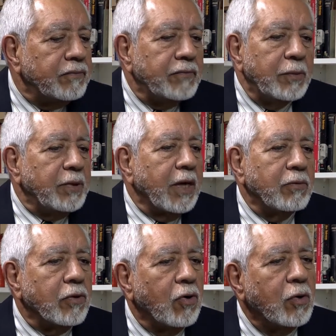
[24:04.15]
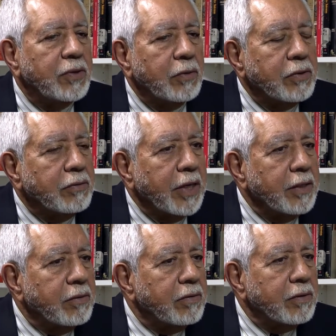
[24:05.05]
BB, I would hope that we don't get
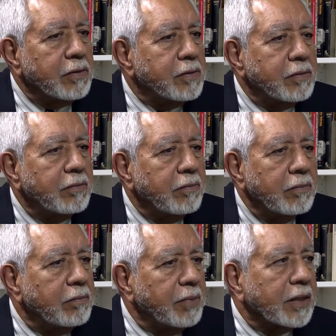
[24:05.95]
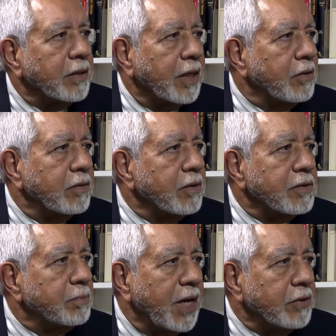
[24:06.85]
into this back again to
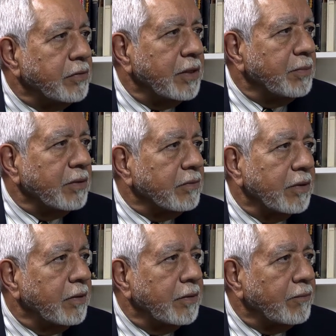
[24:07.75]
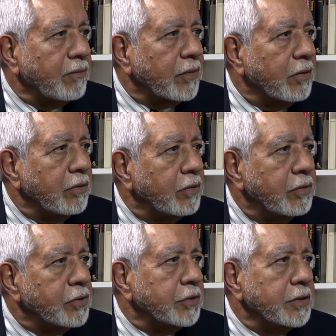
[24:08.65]
this bantering about
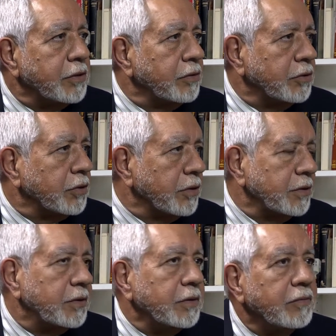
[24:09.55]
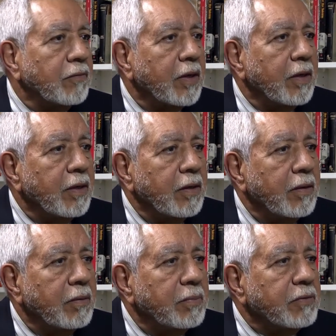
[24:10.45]
who should and who shouldn't,
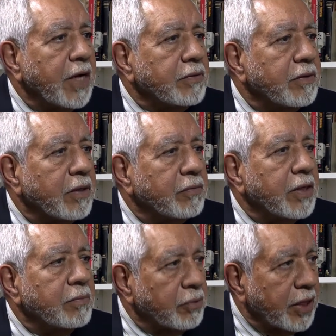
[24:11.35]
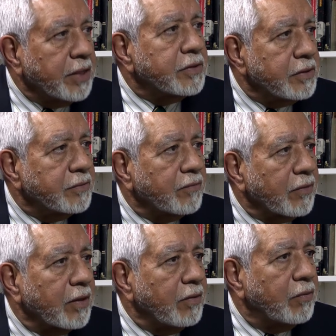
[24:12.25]
but rather that we embrace
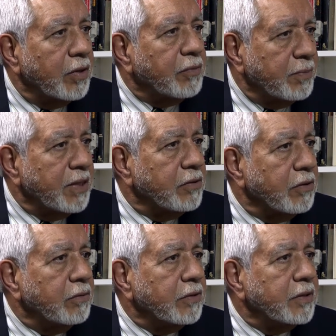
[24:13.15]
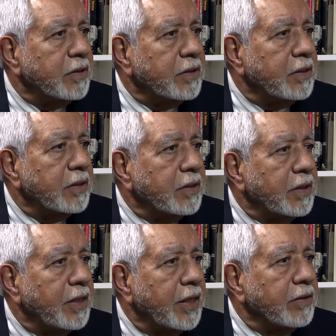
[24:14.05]
what we've been told
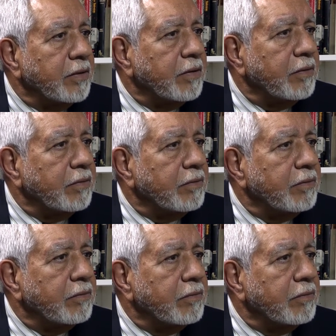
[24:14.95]
and